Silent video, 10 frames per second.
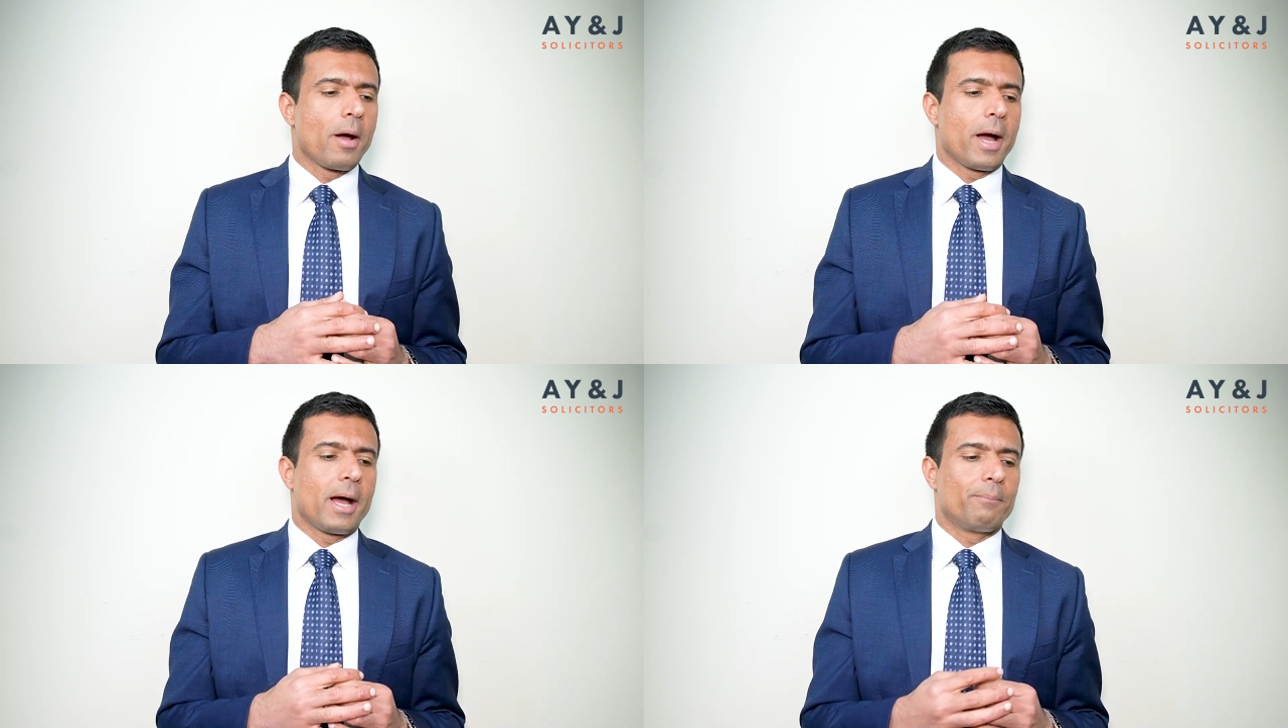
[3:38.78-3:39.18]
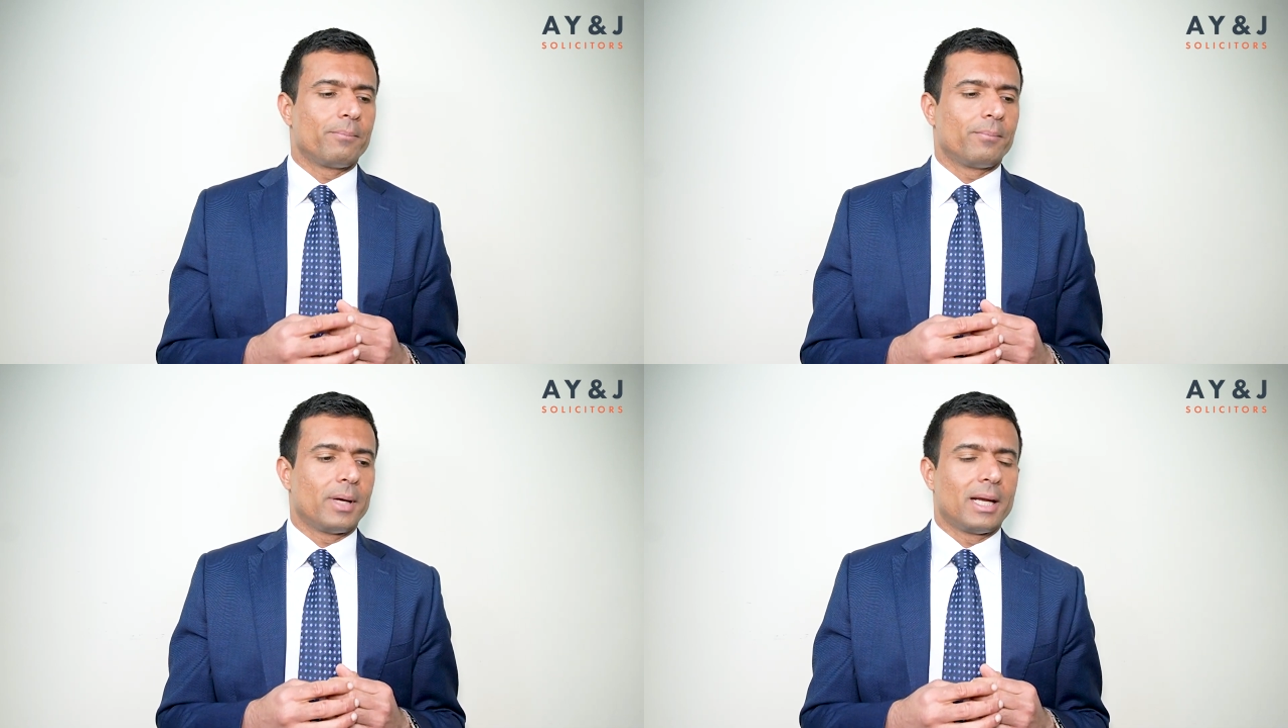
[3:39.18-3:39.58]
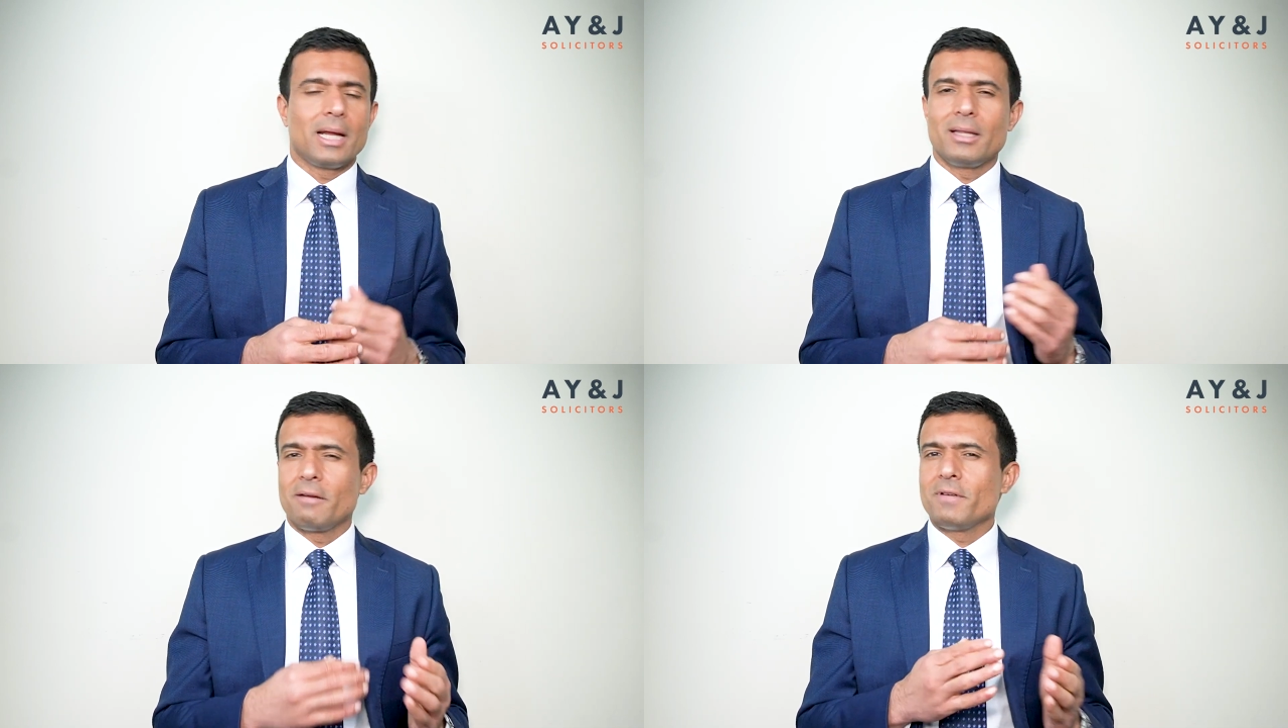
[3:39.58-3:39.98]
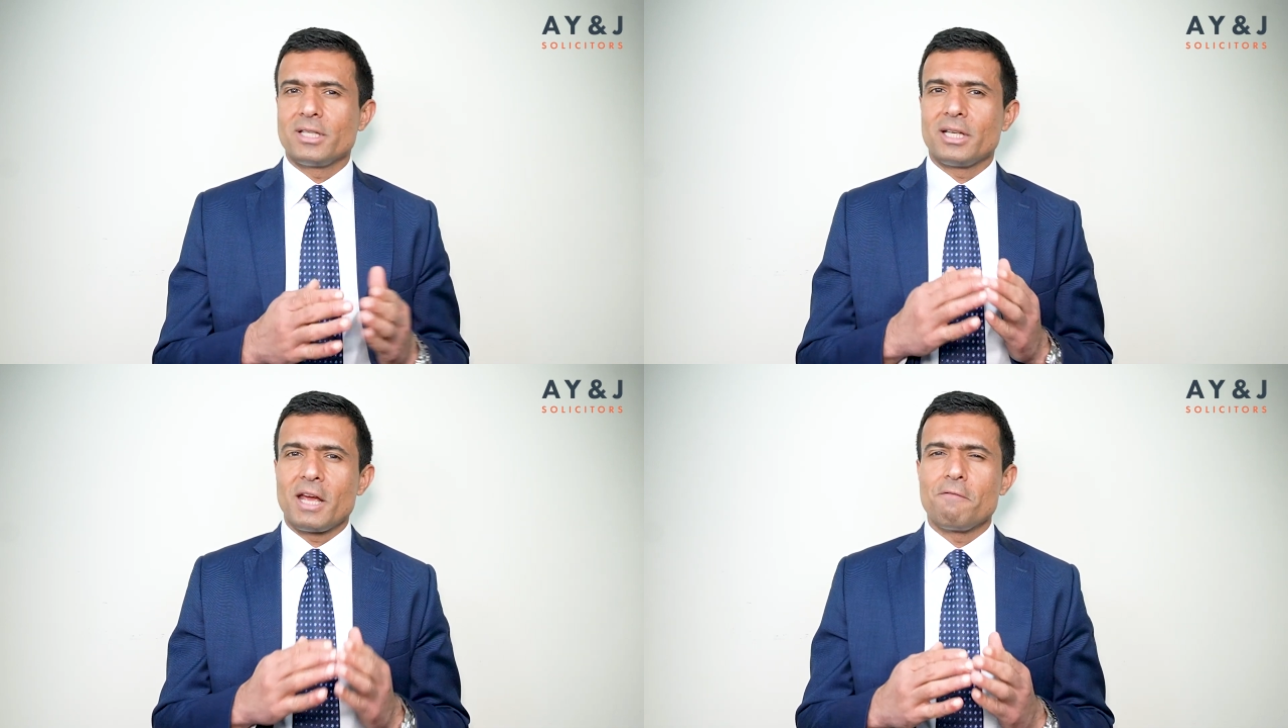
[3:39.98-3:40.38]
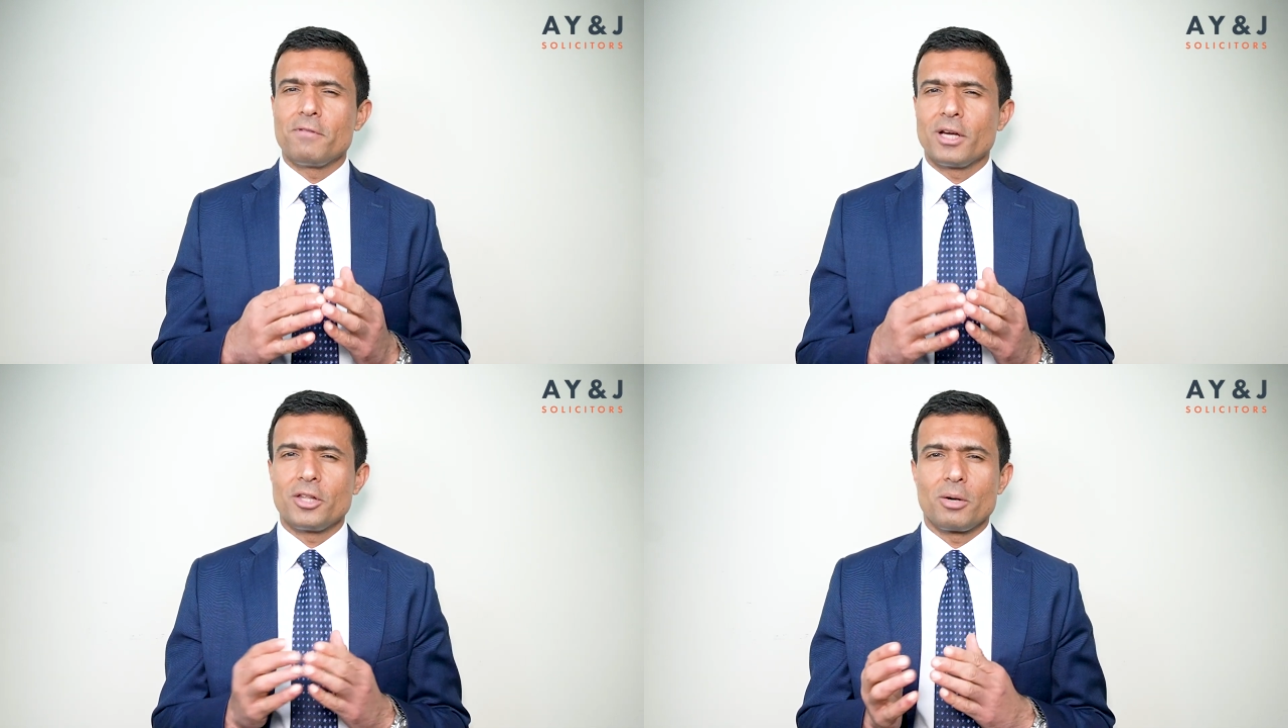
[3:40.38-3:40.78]
And then they visit
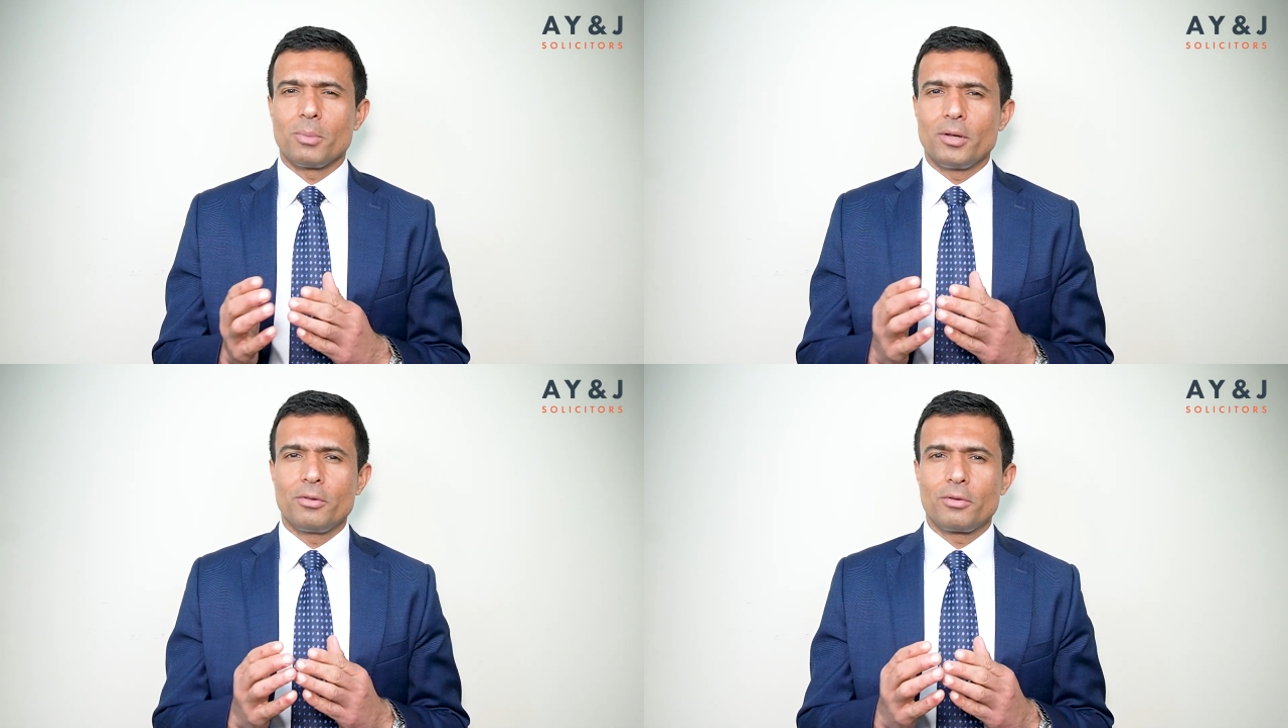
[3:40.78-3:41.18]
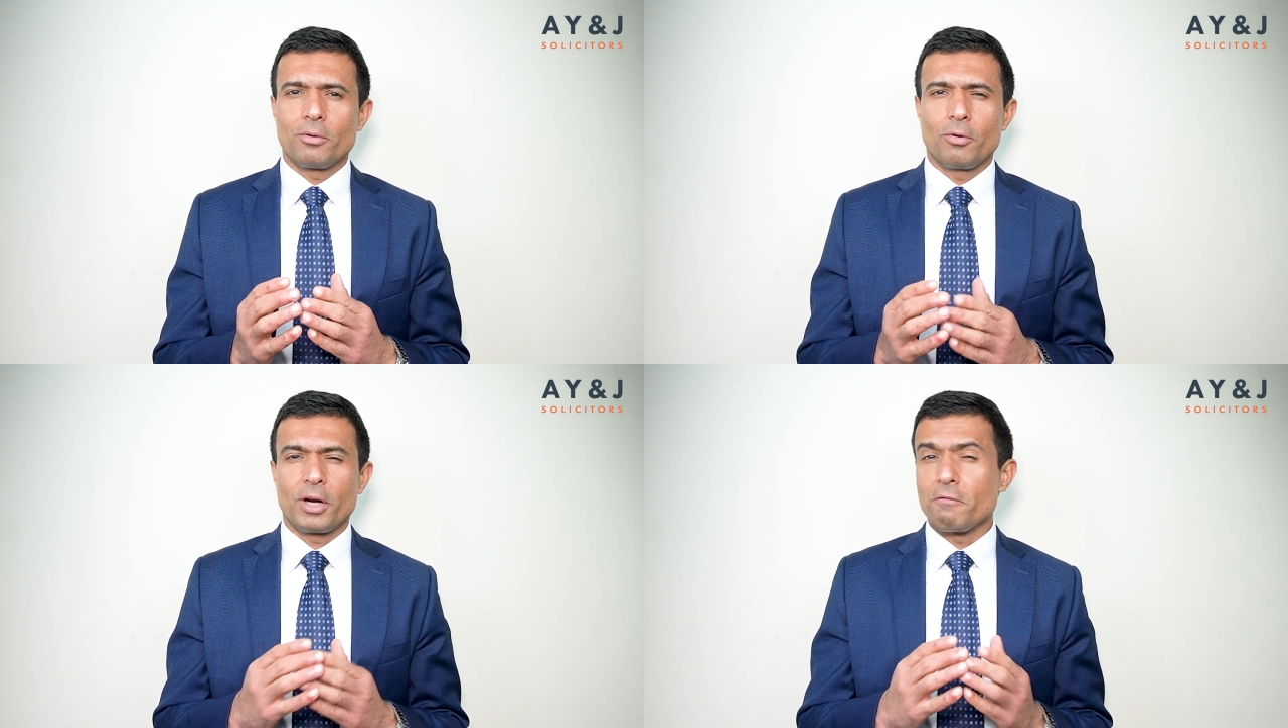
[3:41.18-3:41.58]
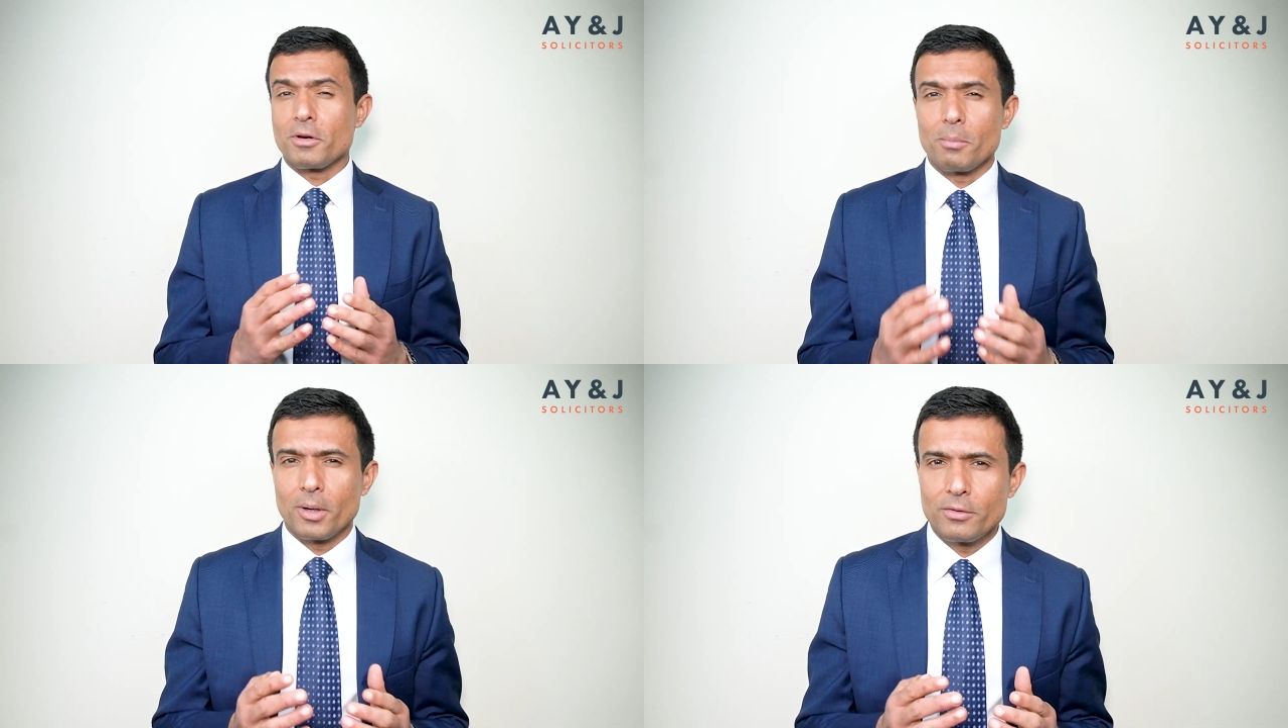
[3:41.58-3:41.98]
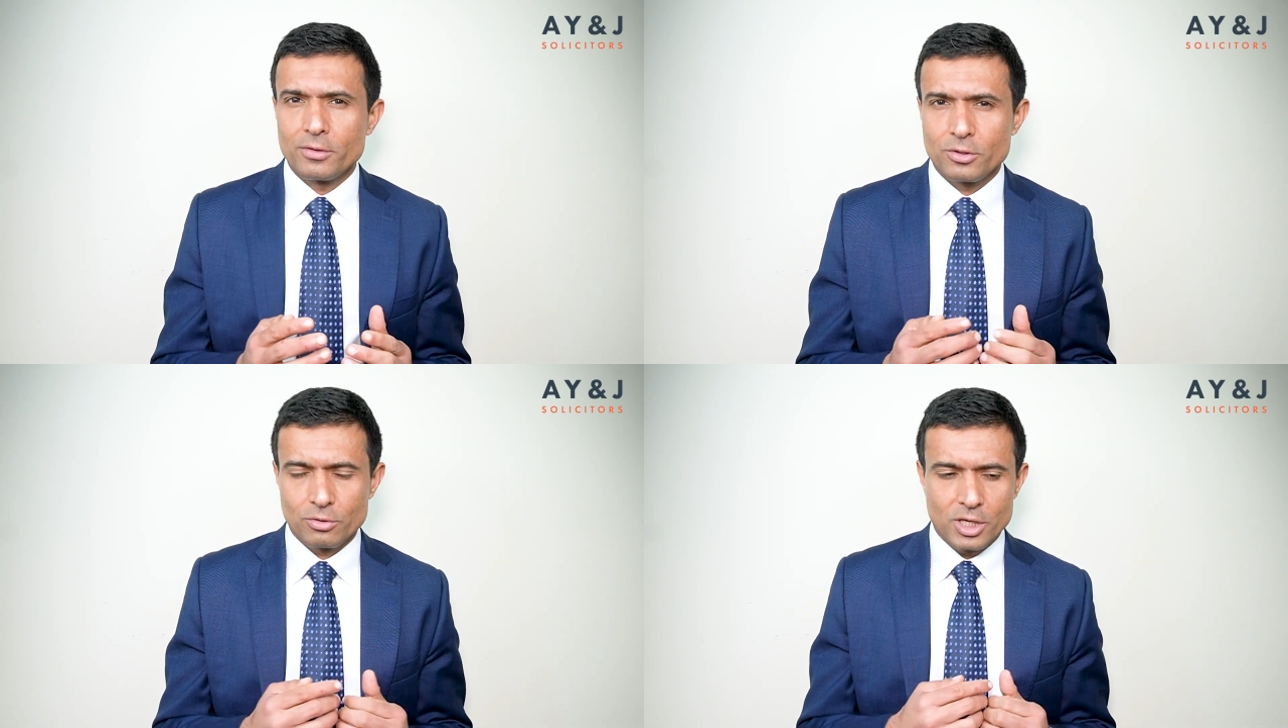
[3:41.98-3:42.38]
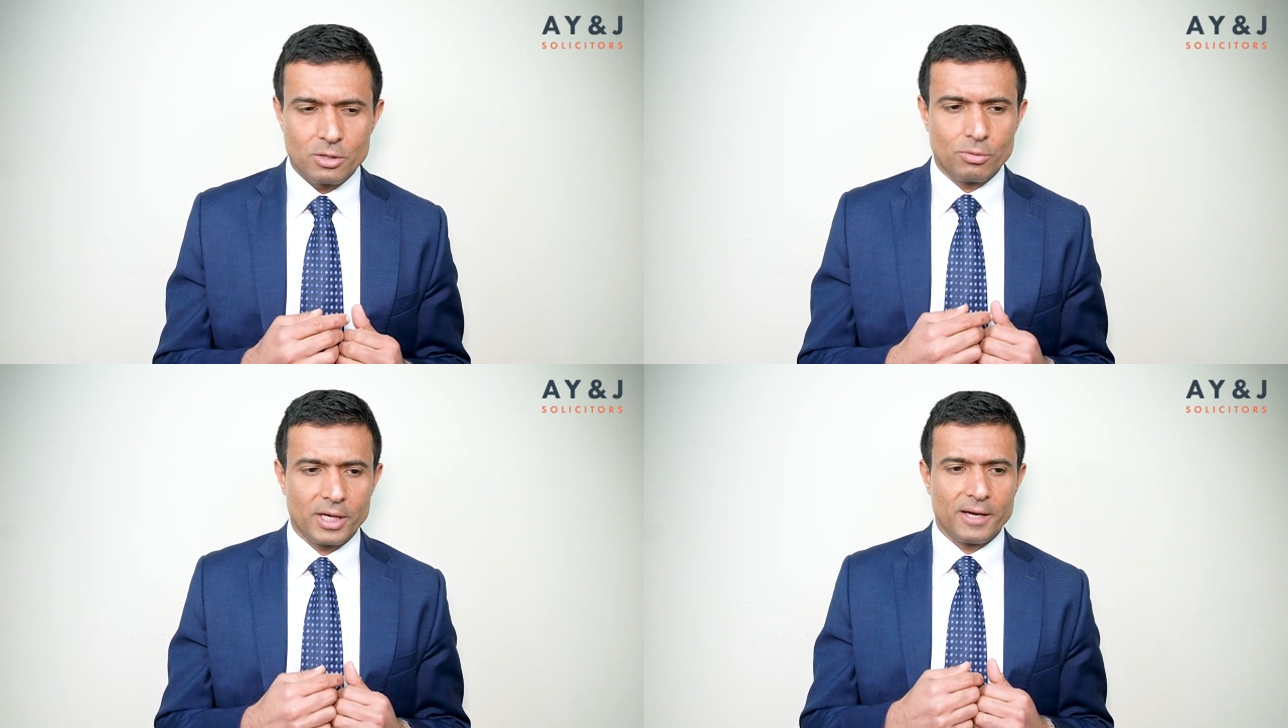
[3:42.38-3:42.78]
every other month or every month to
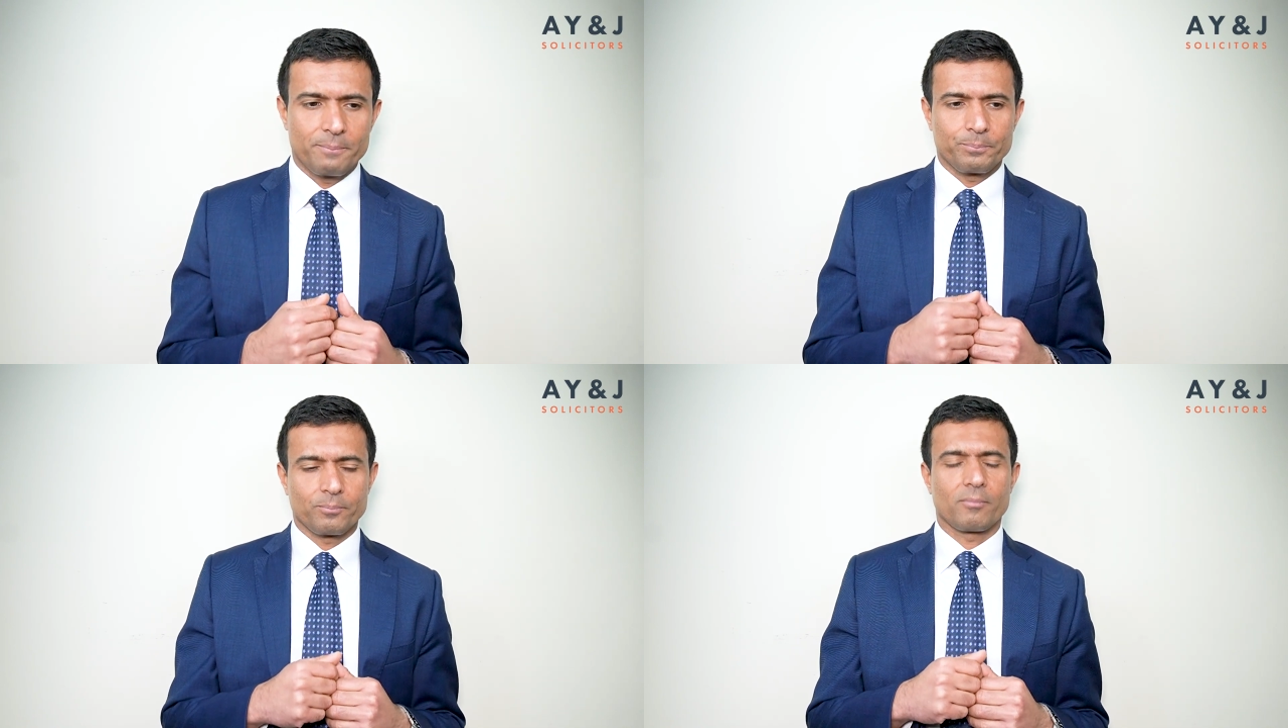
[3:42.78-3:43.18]
the UK.